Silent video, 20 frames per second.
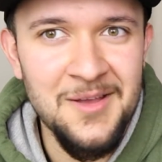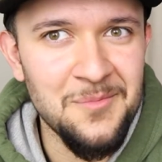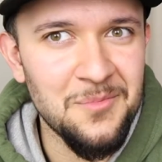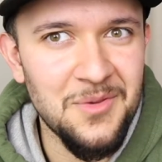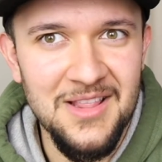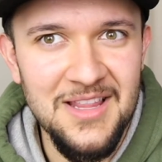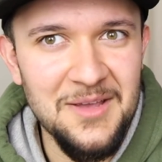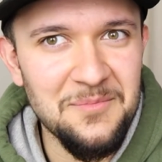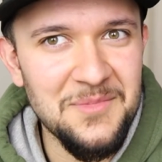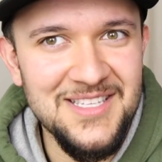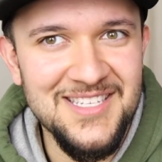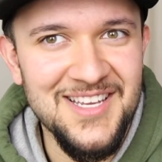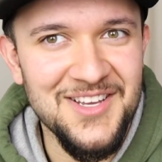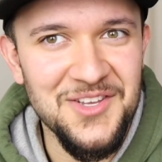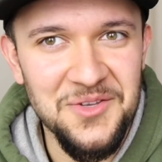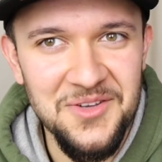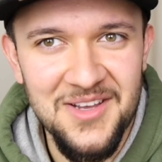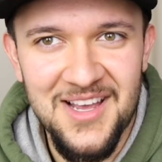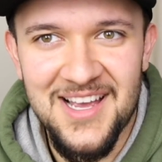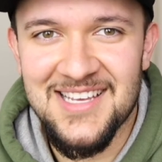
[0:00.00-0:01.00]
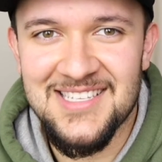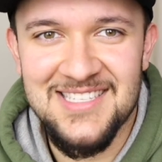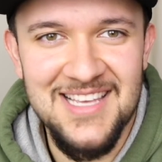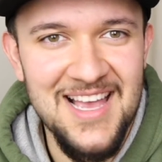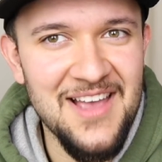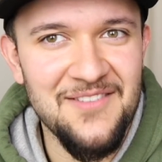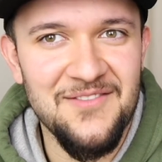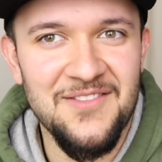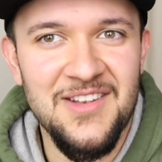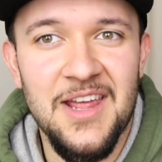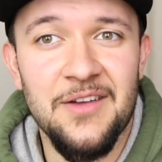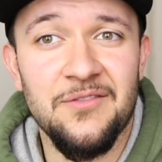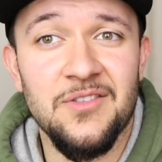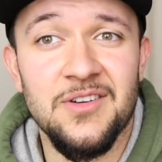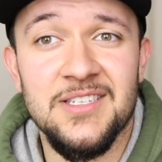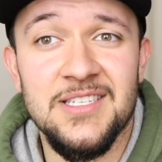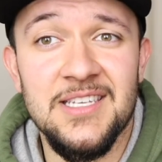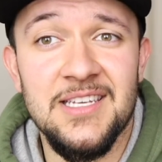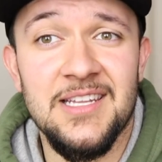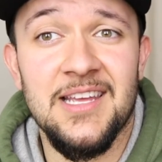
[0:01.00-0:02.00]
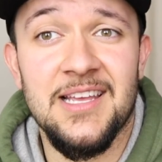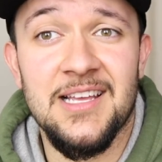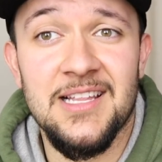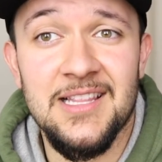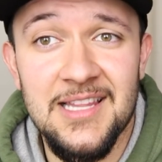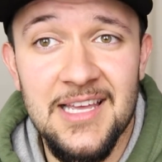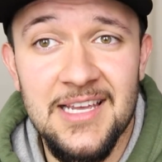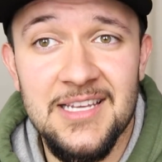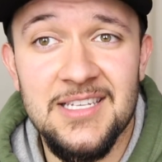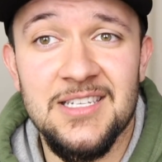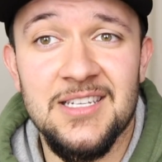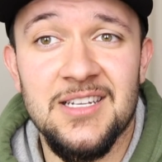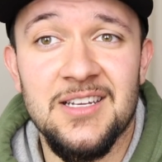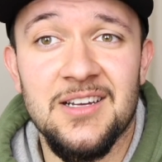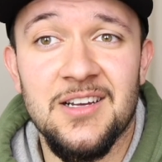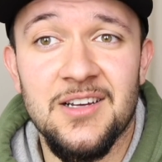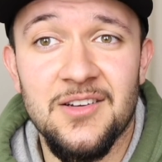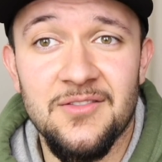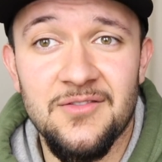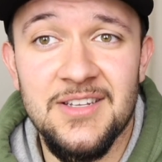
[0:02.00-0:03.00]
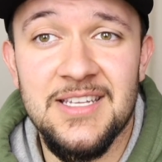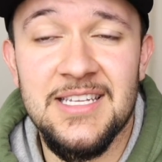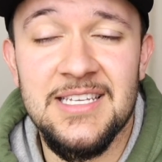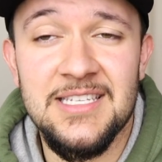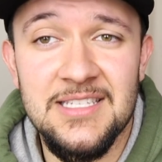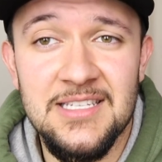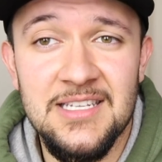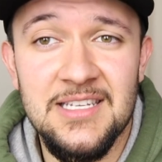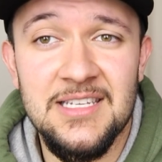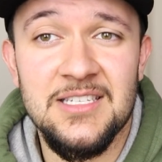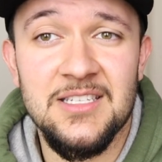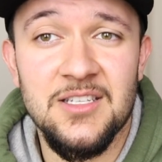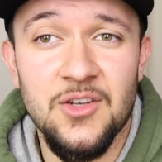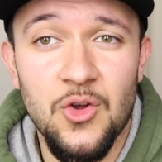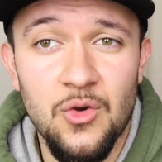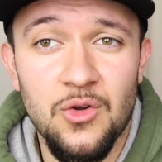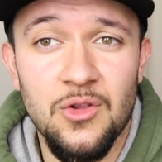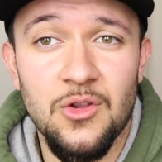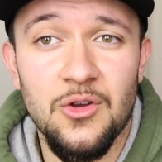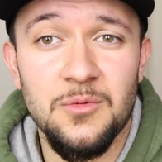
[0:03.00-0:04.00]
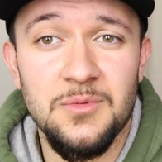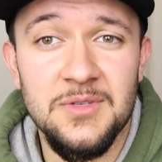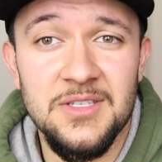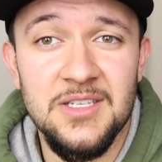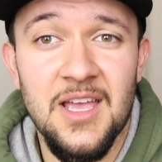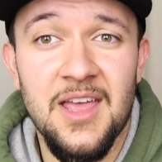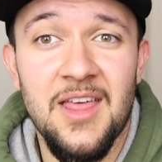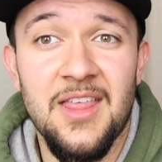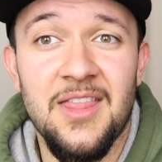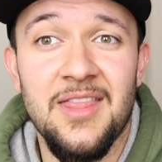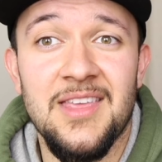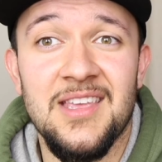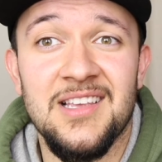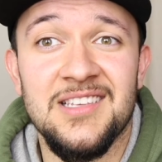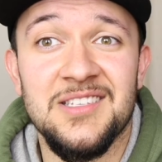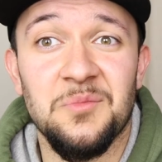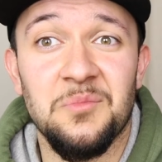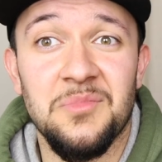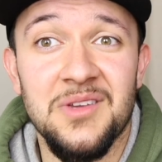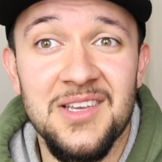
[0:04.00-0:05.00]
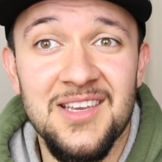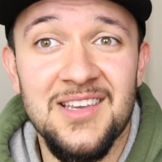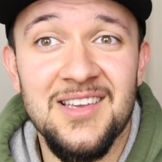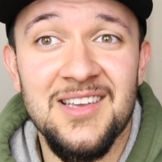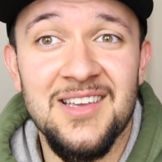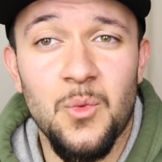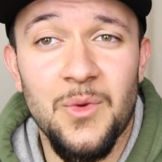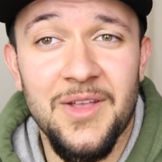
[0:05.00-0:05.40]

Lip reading: But let me tell you guys, I've never seen a collection of Disney snow globes this big.